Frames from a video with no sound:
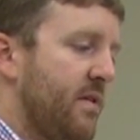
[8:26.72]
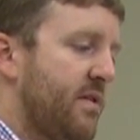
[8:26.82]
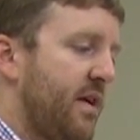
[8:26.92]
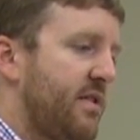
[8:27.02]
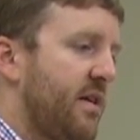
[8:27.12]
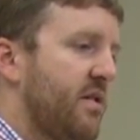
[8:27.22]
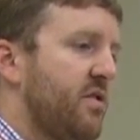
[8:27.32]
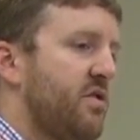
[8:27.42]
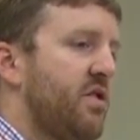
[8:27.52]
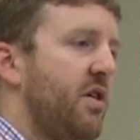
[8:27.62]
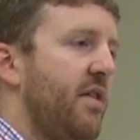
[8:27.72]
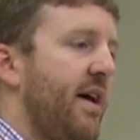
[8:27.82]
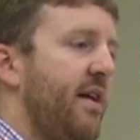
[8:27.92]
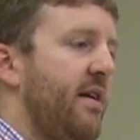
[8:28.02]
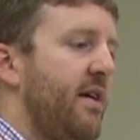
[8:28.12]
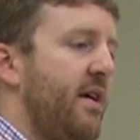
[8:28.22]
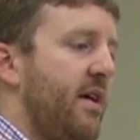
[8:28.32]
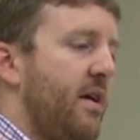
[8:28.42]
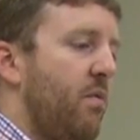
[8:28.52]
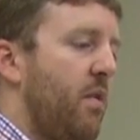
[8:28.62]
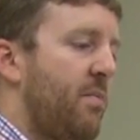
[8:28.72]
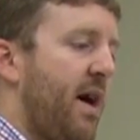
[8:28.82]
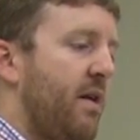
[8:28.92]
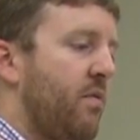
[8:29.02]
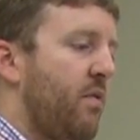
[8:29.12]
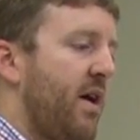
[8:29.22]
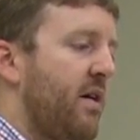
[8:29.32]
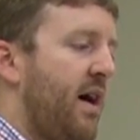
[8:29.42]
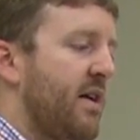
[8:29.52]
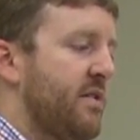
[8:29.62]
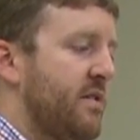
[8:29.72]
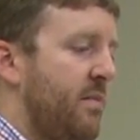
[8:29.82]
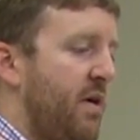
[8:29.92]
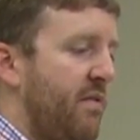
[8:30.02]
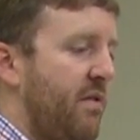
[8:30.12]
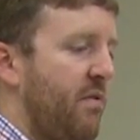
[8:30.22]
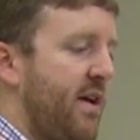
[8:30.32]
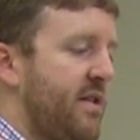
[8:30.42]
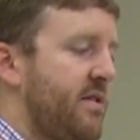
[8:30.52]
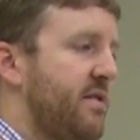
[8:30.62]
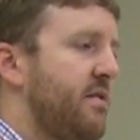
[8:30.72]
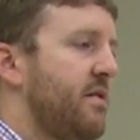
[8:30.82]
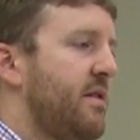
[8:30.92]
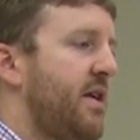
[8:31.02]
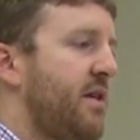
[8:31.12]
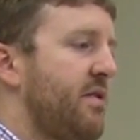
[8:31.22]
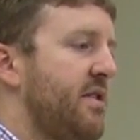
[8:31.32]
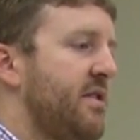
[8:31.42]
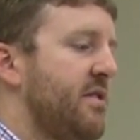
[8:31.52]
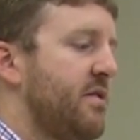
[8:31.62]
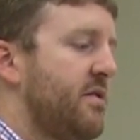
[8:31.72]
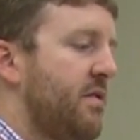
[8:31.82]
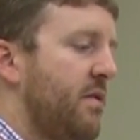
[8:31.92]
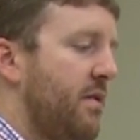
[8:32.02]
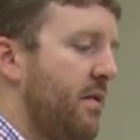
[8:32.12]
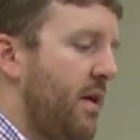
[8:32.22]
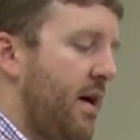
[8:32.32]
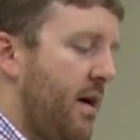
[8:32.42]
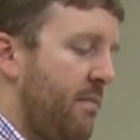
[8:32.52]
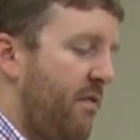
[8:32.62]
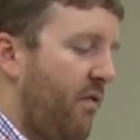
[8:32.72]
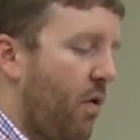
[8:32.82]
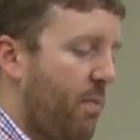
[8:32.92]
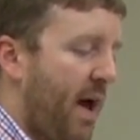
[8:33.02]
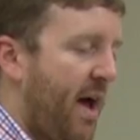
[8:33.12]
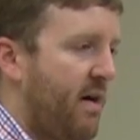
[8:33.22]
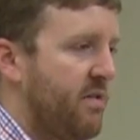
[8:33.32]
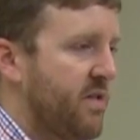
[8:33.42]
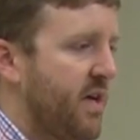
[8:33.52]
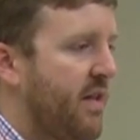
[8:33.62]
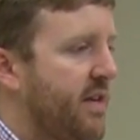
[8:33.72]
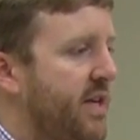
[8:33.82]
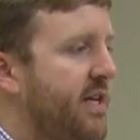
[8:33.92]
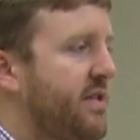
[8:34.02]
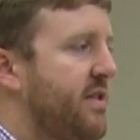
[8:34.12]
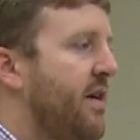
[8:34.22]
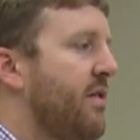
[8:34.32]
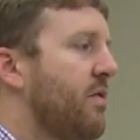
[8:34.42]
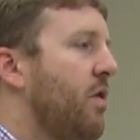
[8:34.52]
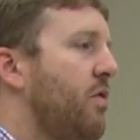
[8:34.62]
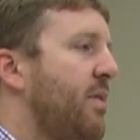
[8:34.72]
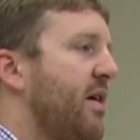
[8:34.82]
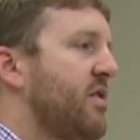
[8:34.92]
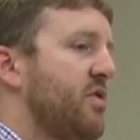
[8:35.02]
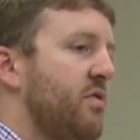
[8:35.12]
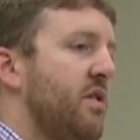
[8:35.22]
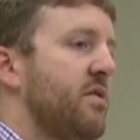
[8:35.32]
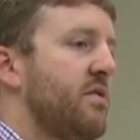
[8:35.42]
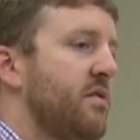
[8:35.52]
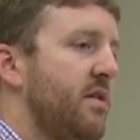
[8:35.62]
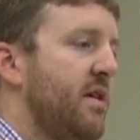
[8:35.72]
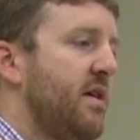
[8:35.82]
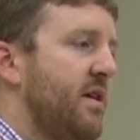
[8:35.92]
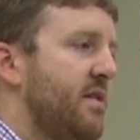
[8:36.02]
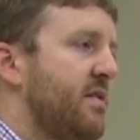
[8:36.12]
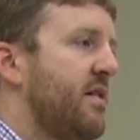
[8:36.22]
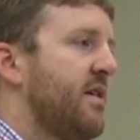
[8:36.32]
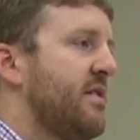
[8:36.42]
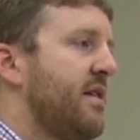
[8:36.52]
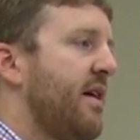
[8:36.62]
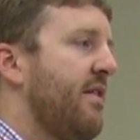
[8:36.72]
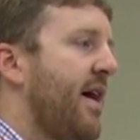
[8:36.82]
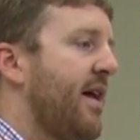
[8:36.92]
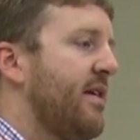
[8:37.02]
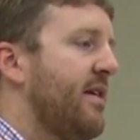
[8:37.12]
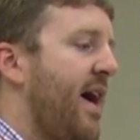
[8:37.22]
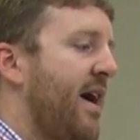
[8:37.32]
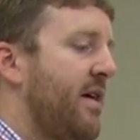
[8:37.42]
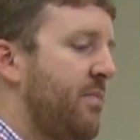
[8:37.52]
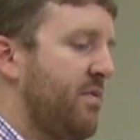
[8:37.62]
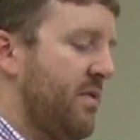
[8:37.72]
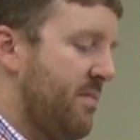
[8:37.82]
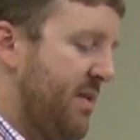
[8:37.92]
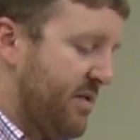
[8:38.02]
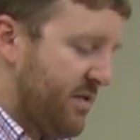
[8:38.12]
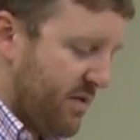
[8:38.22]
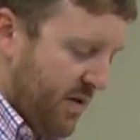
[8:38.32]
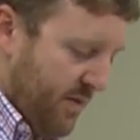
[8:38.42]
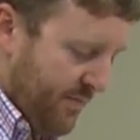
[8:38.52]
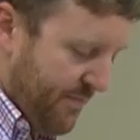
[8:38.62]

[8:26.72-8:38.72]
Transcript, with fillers: studies also show that one pound of weight loss above the waist decreases uh, four pounds on the knees and other load-bearing joints. So you can see how that could add up immensely